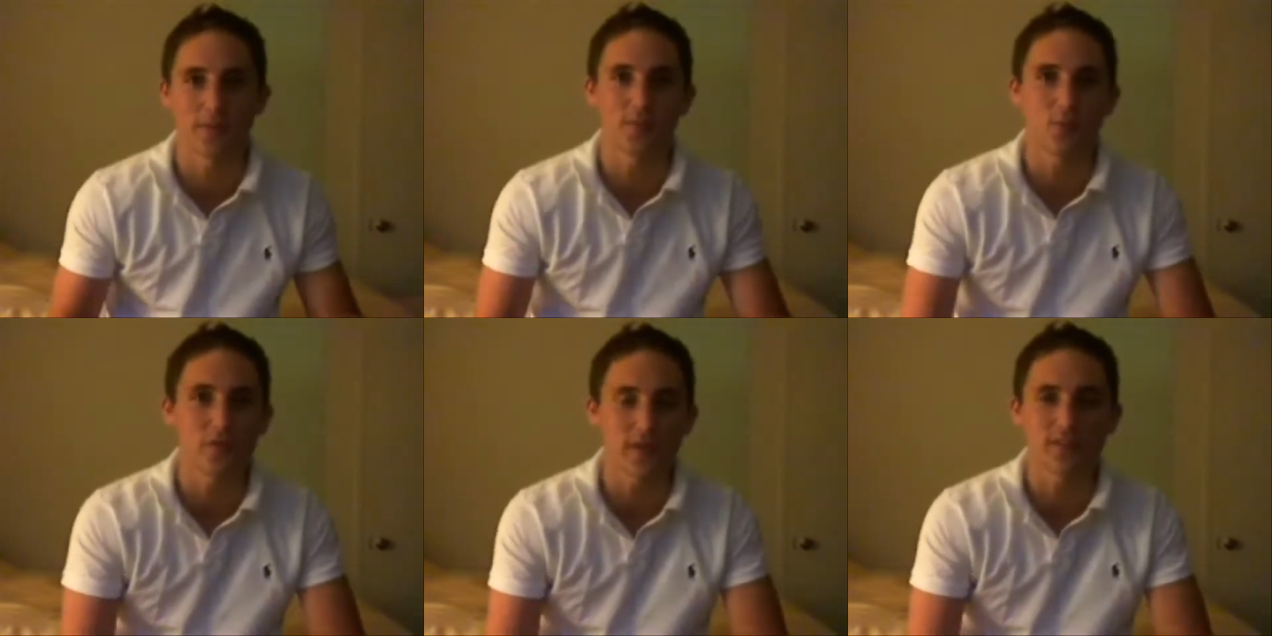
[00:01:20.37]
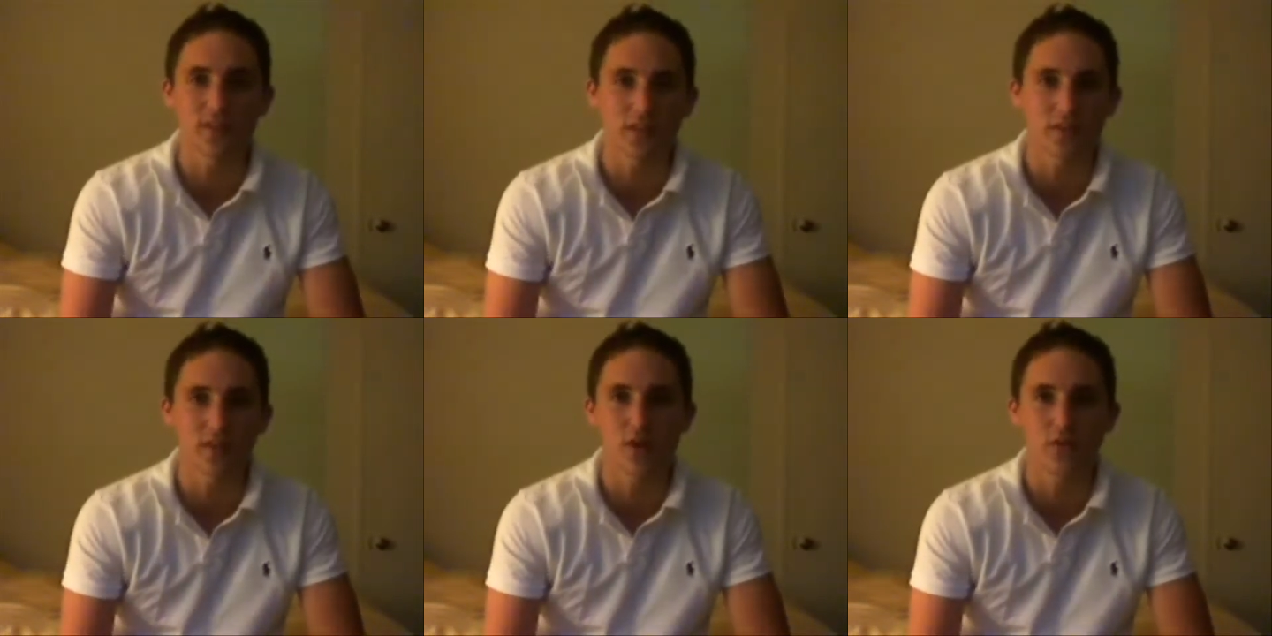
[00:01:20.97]
This movie is
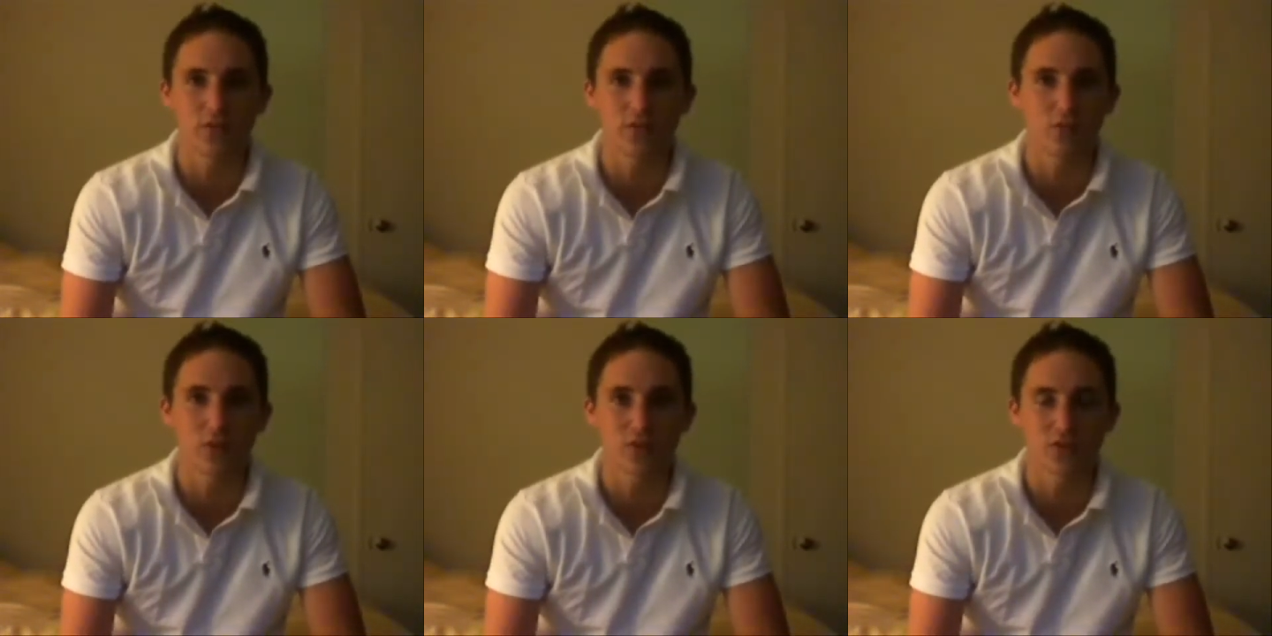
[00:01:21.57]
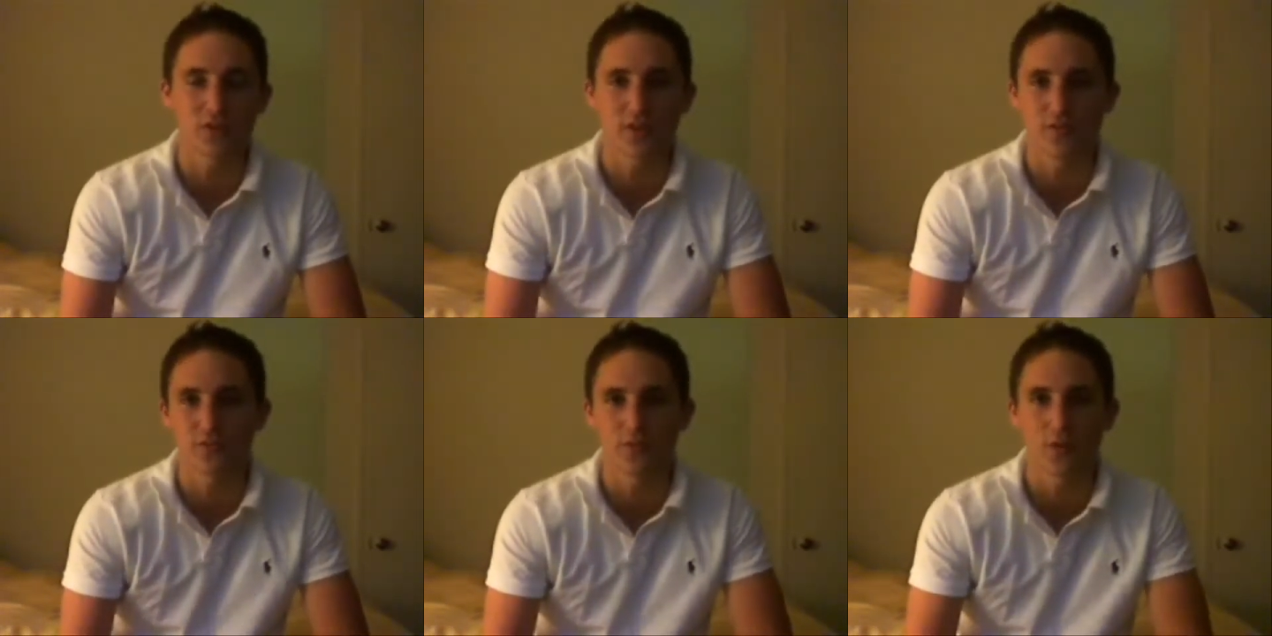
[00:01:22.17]
nothing to go to rush to the
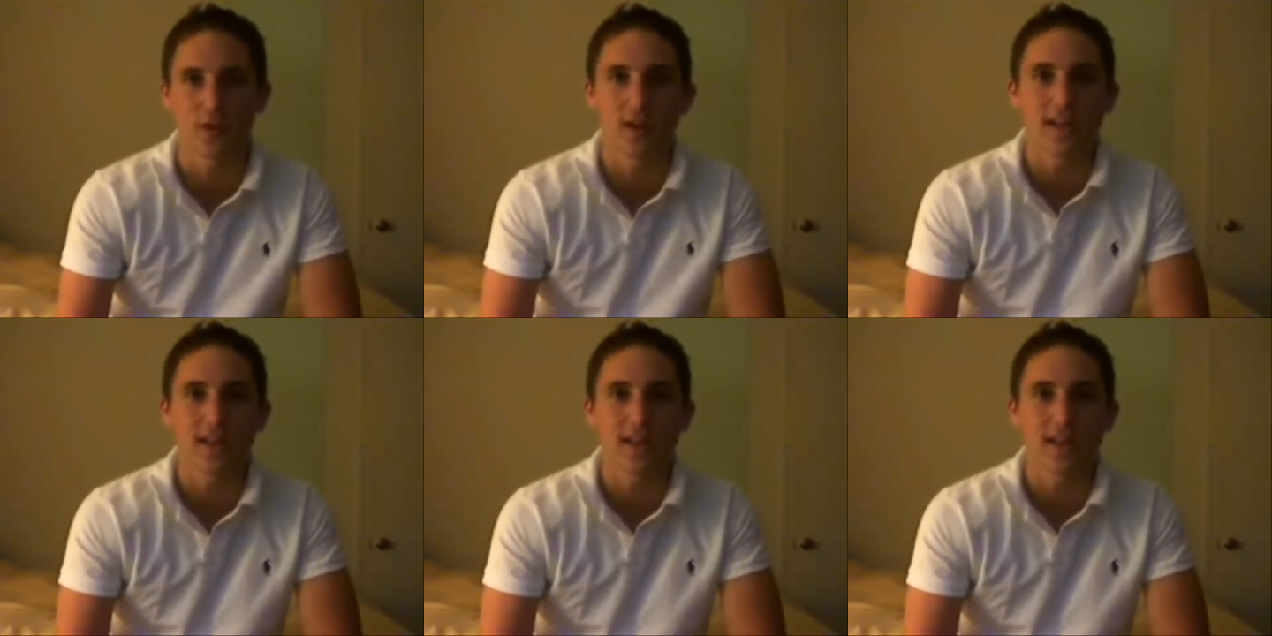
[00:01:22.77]
theaters for.